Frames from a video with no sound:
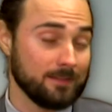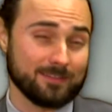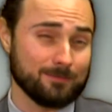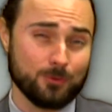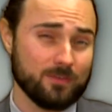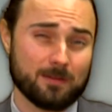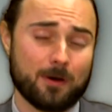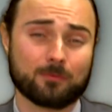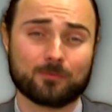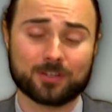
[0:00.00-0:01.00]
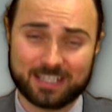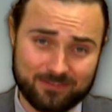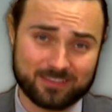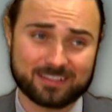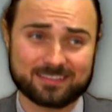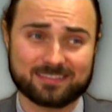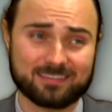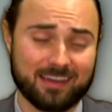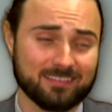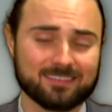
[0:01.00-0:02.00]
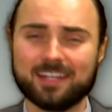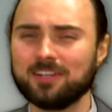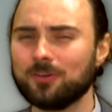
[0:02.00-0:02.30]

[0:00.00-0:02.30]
It's a movie about forgiveness and letting